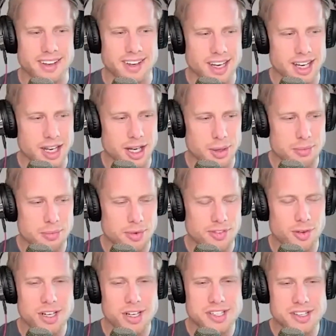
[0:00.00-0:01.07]
Um,
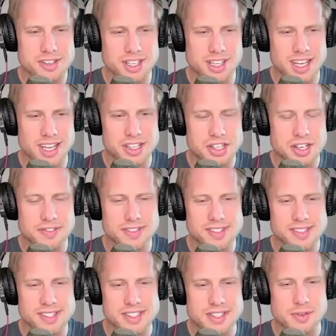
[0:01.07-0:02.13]
before I start to kind of shift
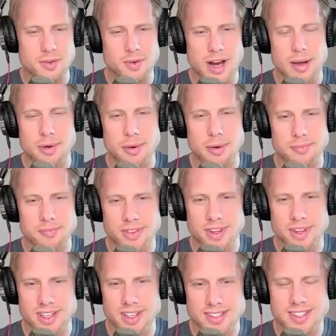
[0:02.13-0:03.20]
us into a wrap up,
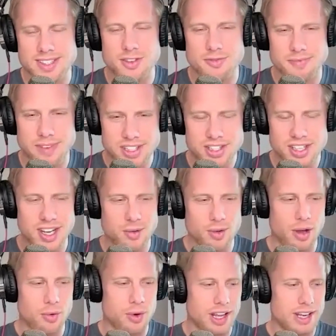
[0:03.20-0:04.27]
uh, since you mentioned, I,
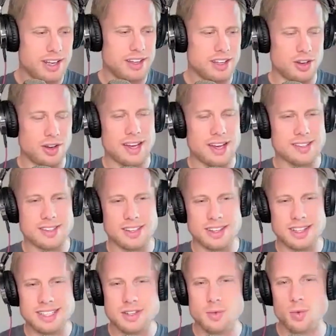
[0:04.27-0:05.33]
I want to you know ask at
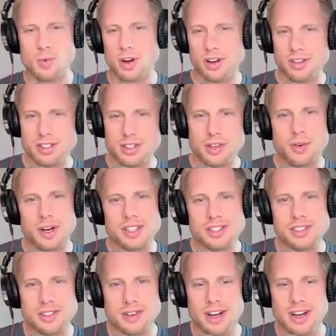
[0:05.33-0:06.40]
least one or two
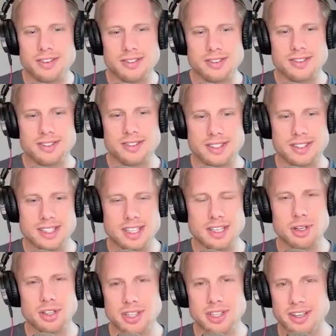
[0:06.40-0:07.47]
questions around
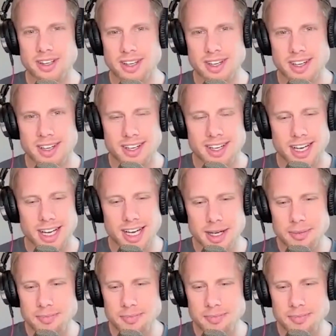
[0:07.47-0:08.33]
team building. Yeah.